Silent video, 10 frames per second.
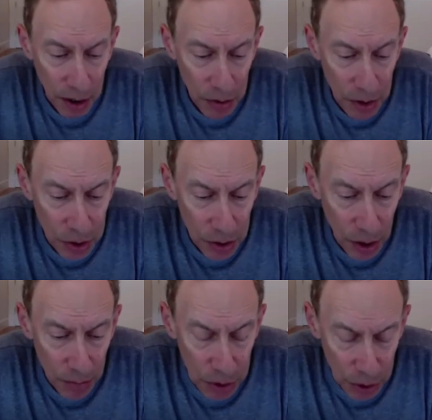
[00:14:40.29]
these
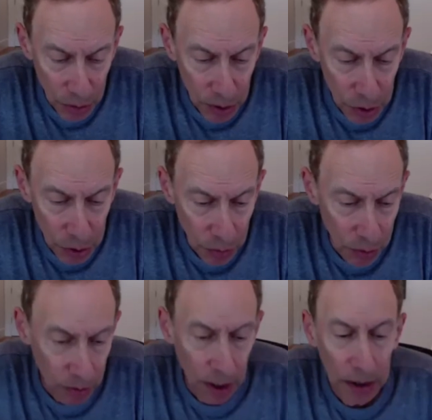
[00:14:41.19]
materials
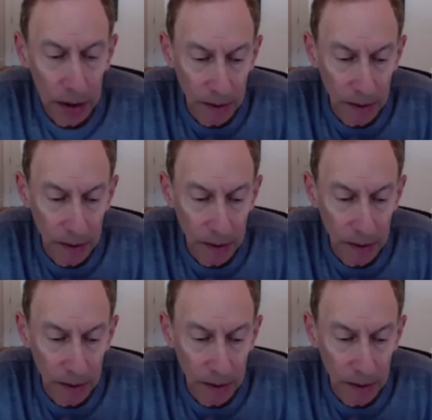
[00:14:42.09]
were like